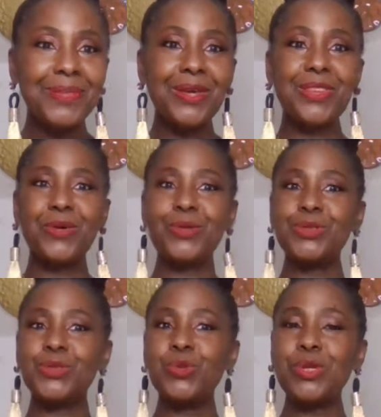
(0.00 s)

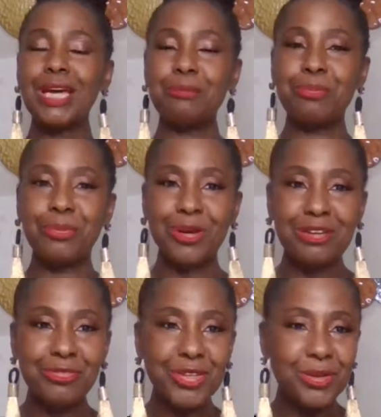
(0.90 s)
those who can pray
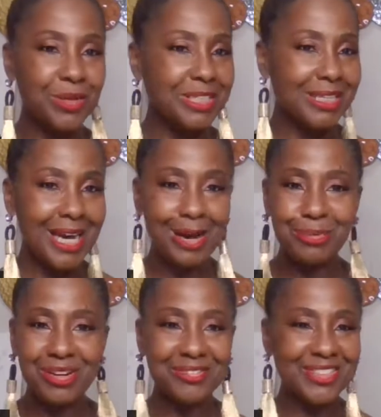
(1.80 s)
for you when you can't
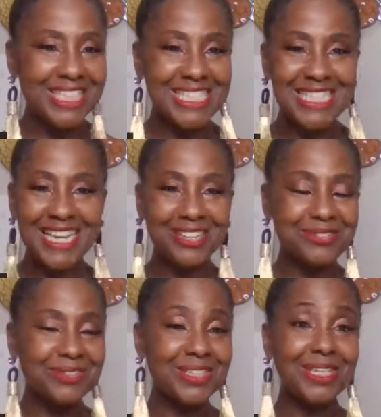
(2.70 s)
pray for
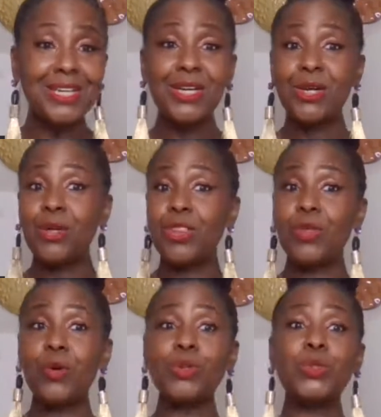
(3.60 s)
yourself,
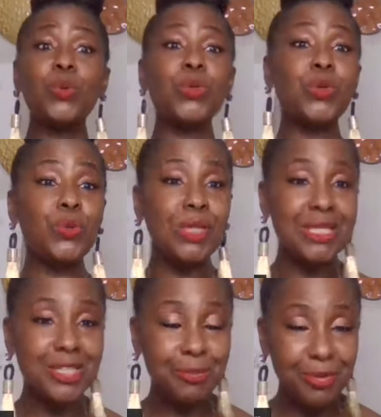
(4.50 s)
those who you
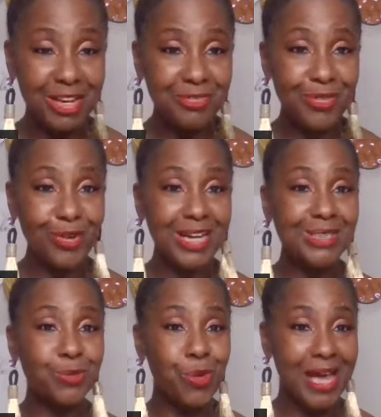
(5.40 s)
need to pray for
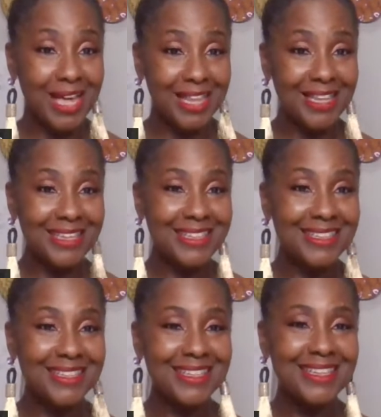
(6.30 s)
as well.
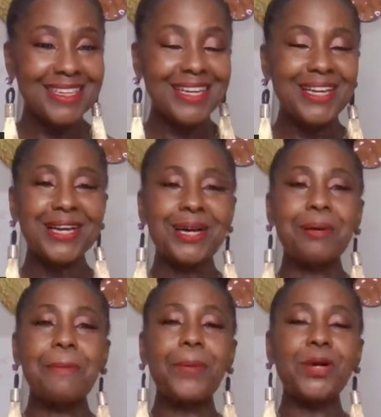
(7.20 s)

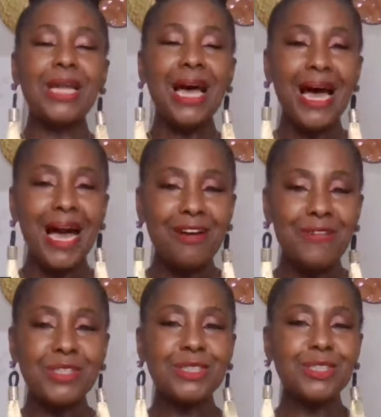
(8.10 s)
But
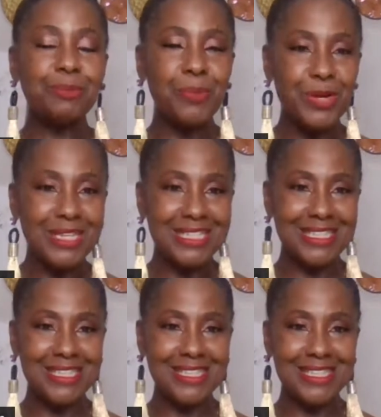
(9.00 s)
have the support
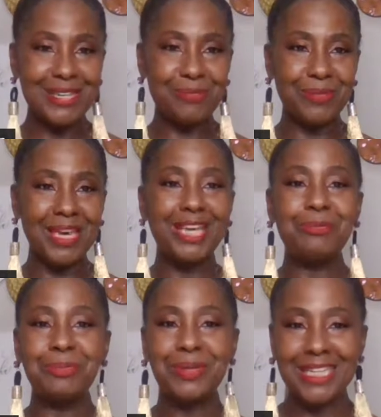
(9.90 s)
system
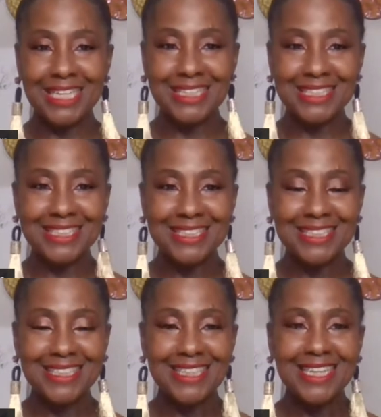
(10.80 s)
in place
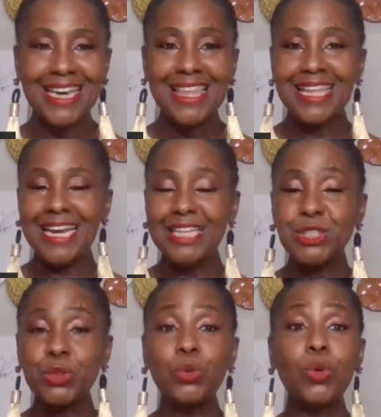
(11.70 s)
that
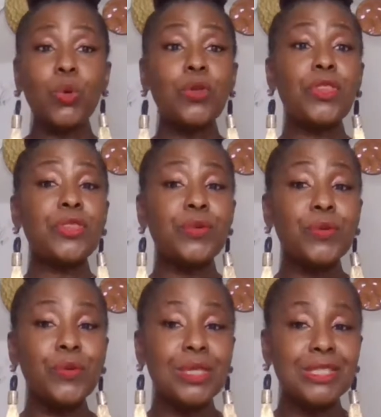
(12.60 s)
as you go
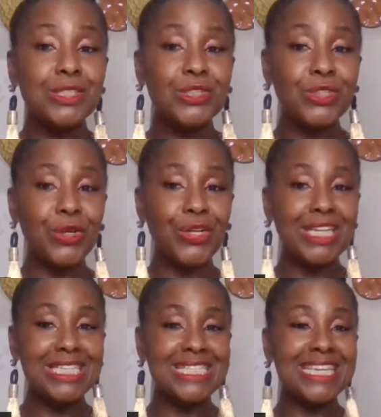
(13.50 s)
through this
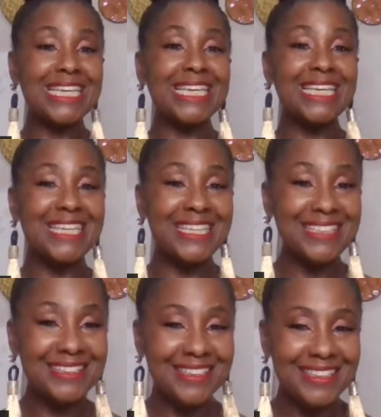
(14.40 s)
journey to
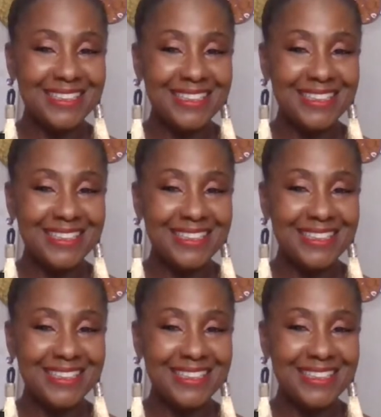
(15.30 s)
heal